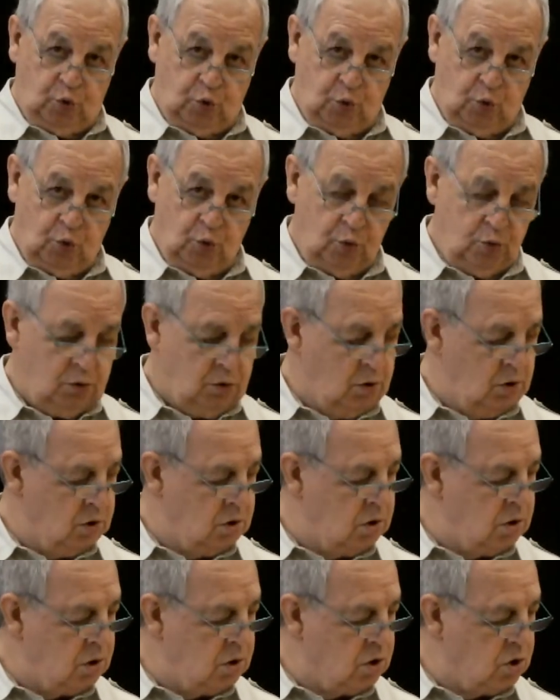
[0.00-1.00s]

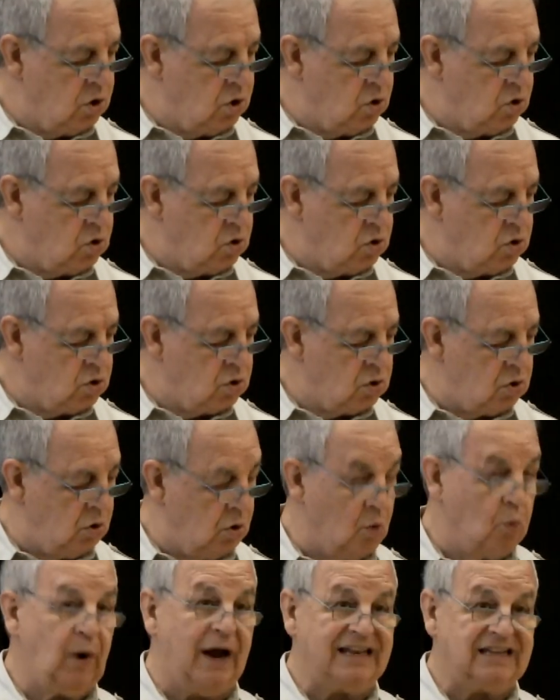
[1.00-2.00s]

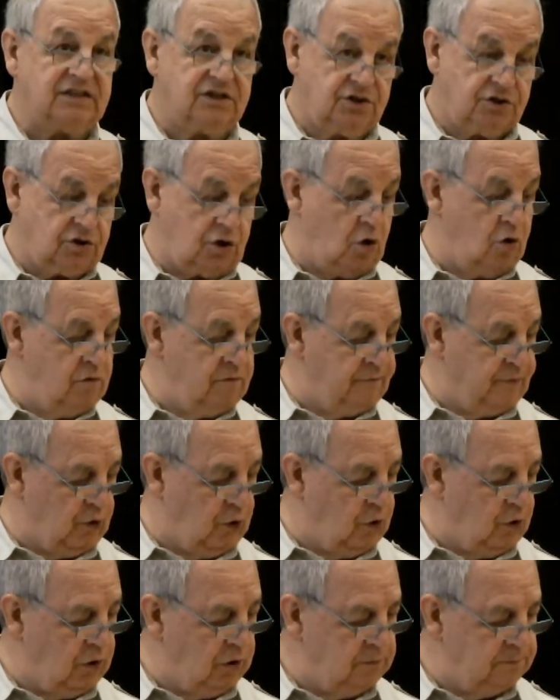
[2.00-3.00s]
a wet stone
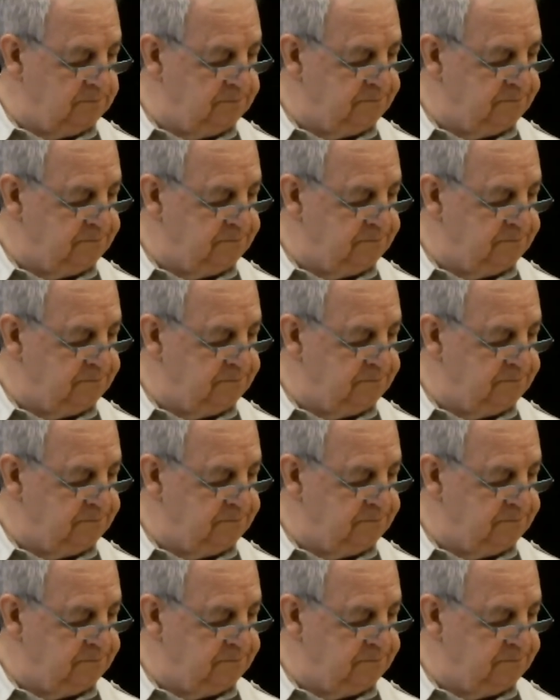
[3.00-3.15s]
floor.